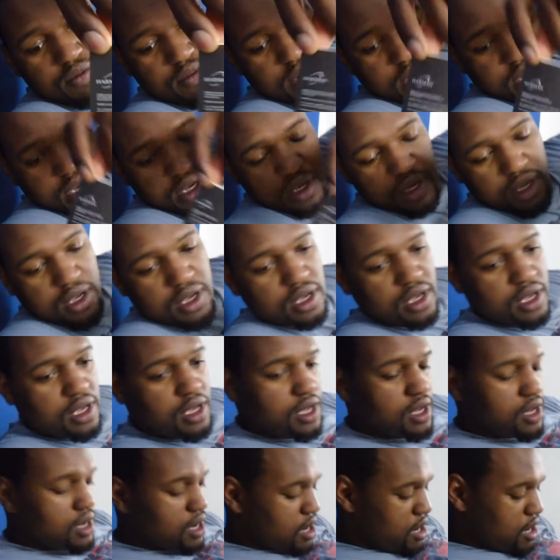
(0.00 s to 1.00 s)
Right?
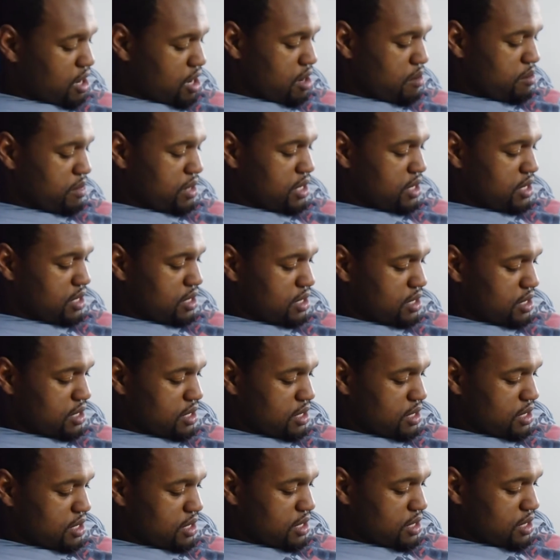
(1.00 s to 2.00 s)
Harman
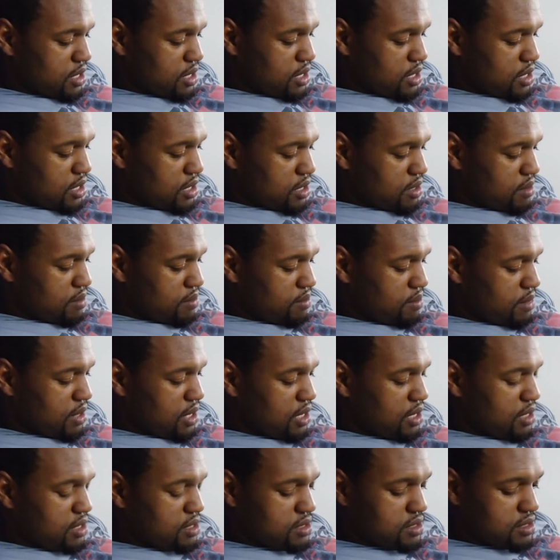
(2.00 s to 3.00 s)

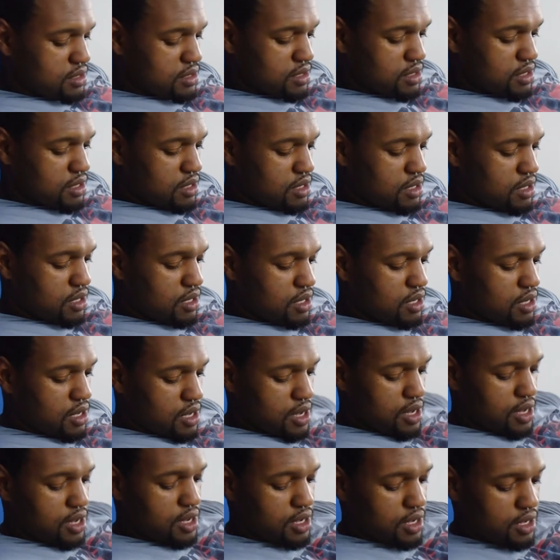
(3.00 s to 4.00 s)
makes the
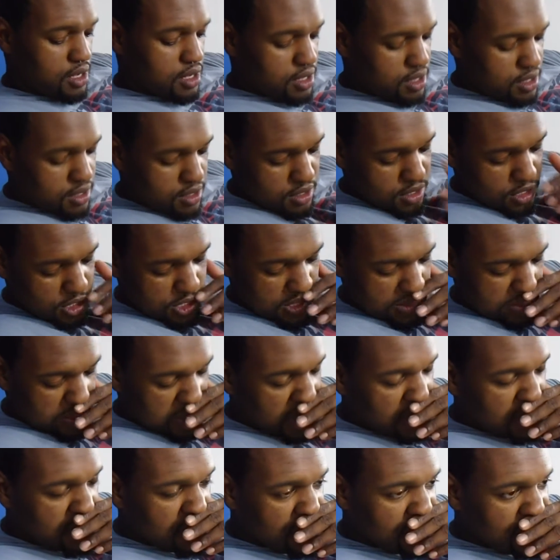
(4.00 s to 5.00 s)

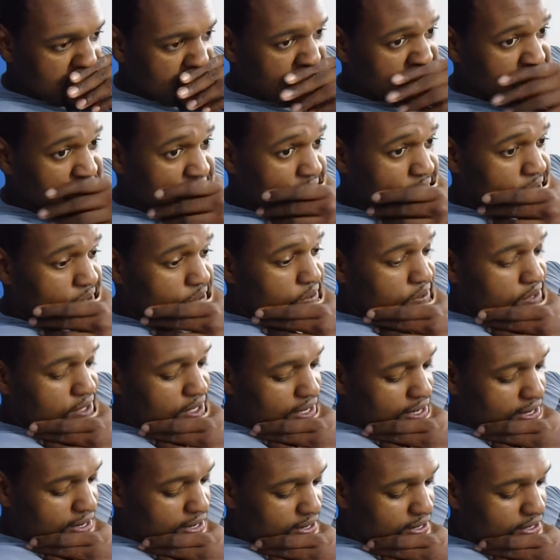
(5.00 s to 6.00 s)
speaker.
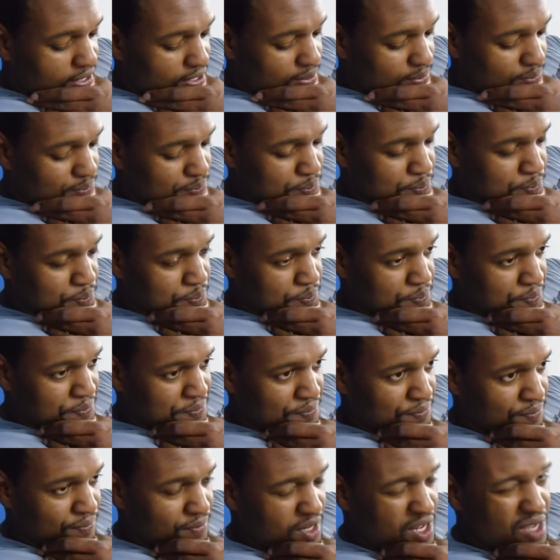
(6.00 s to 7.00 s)
I
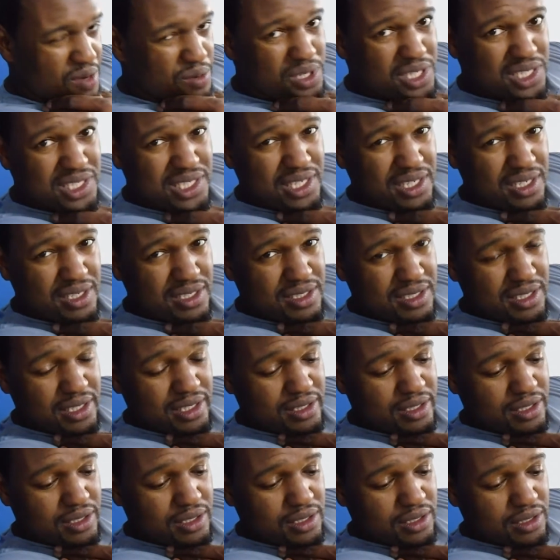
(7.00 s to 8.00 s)
want to say it's
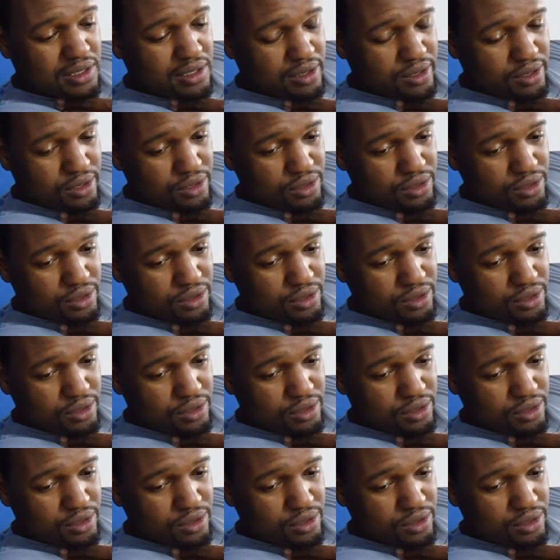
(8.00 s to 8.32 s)
like the